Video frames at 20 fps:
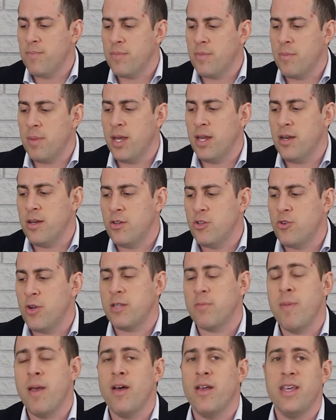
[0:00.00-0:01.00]
but
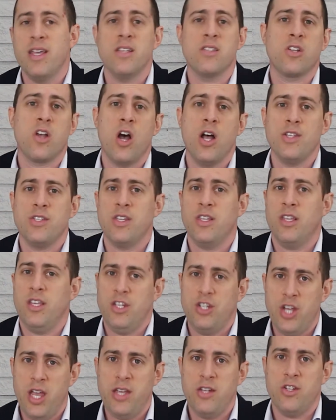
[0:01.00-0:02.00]
direct mail is constantly
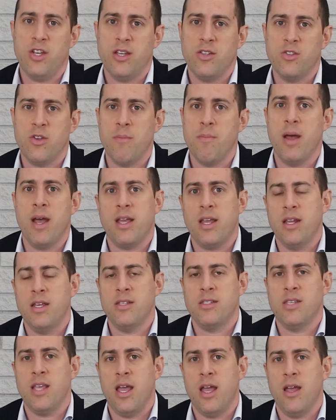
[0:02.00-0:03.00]
changing. So I'm not going to
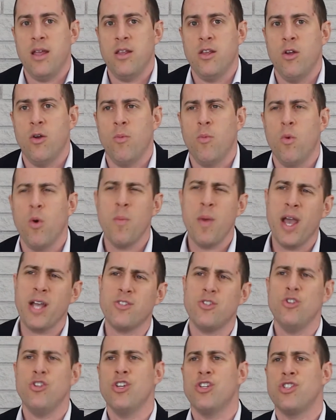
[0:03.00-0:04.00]
say, well,
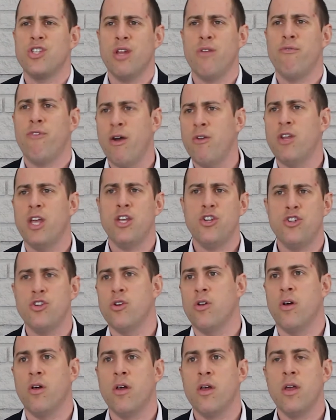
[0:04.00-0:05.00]
Max, you just said
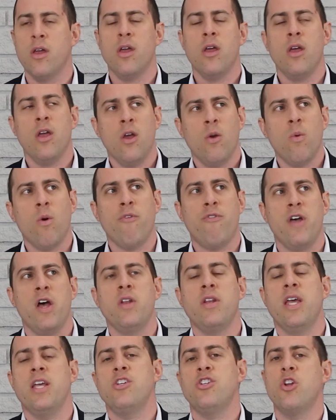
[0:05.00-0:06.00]
foundational. Well,
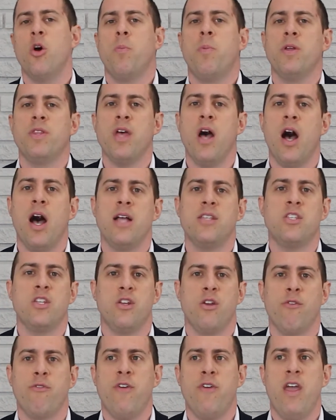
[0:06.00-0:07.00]
foundational will put the odds in
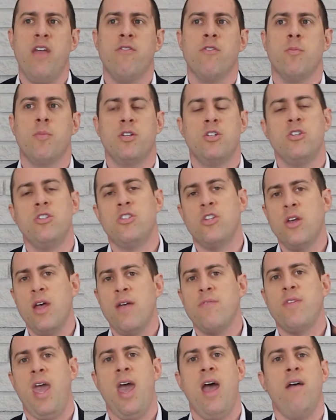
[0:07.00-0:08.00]
your favor, but you still
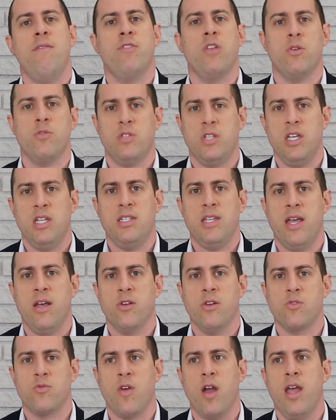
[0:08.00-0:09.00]
have to have those
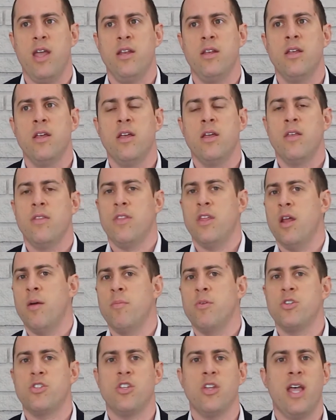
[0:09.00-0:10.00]
details, right? The
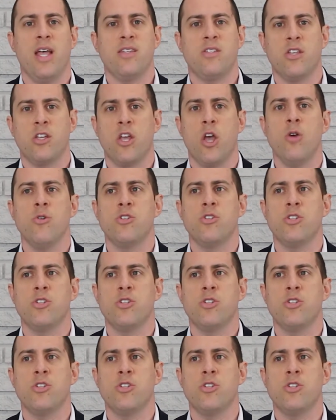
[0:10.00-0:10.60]
number still has to go